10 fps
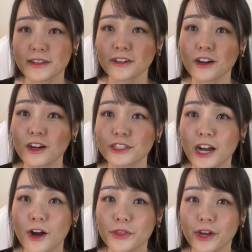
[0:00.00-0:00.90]
technology
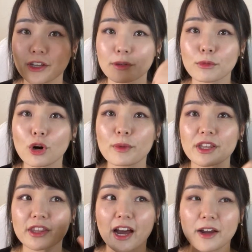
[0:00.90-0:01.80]
out there at the
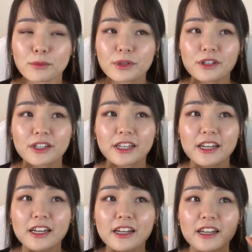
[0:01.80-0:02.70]
moment that really
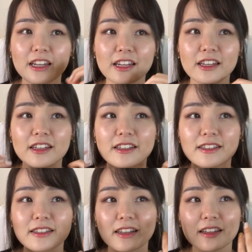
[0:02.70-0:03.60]

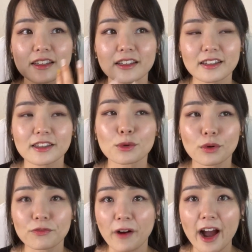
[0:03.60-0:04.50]
is the
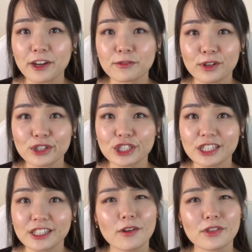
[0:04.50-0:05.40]
refined
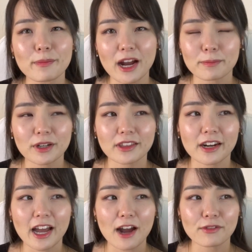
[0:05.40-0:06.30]
version of the MacBook that
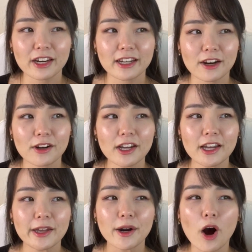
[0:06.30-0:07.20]
I have right now.
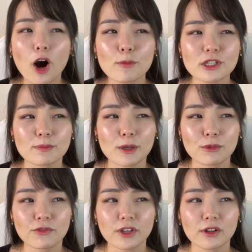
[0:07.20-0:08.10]
And it almost made
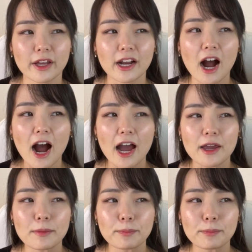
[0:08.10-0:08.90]
me feel like I